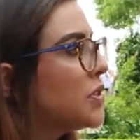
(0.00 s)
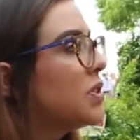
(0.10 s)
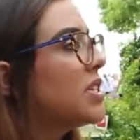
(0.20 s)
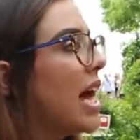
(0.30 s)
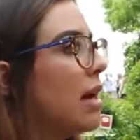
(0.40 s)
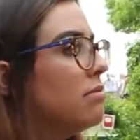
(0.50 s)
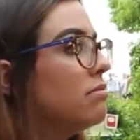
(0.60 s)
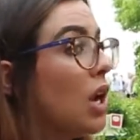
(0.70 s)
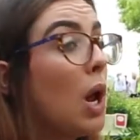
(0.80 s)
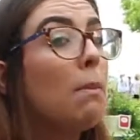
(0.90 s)
So it's
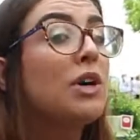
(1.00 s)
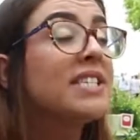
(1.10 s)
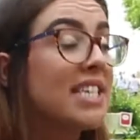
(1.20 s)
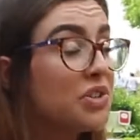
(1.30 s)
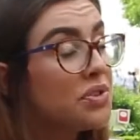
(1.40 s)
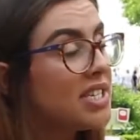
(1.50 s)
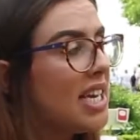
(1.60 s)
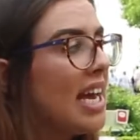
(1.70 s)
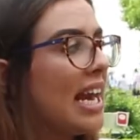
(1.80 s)
um, a lot more citrusy